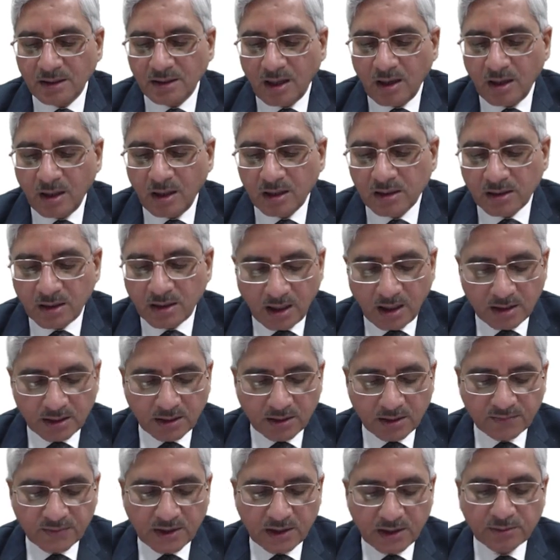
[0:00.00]
all the
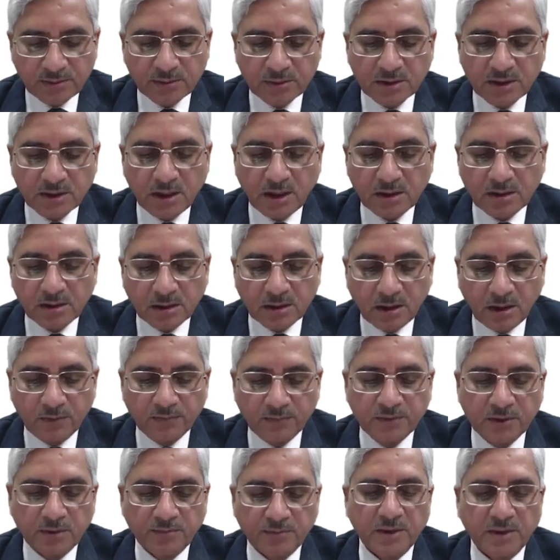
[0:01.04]
eigenvalues are
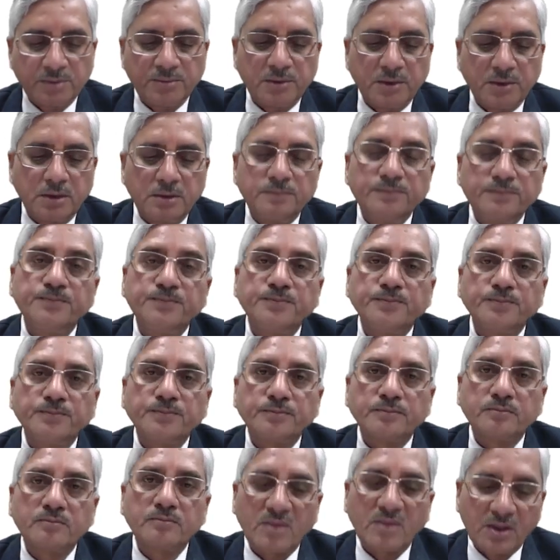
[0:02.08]
observable
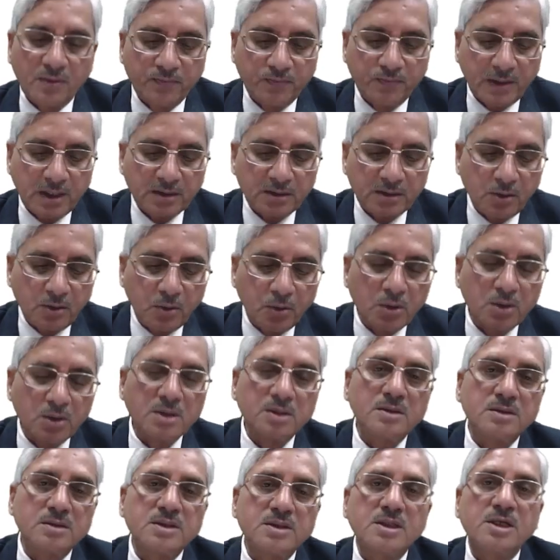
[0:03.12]
for the
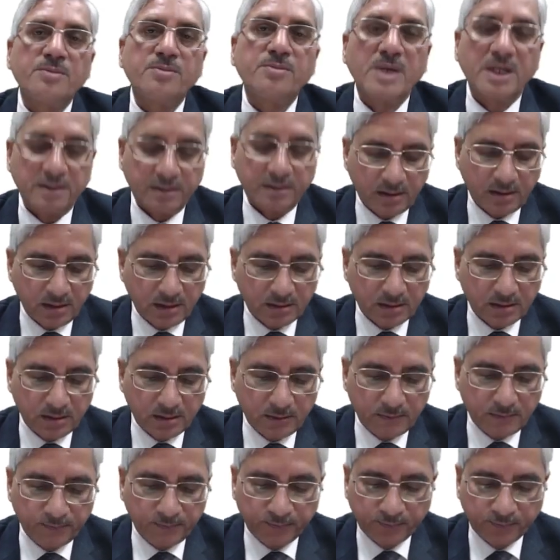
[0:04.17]
whole C matrix.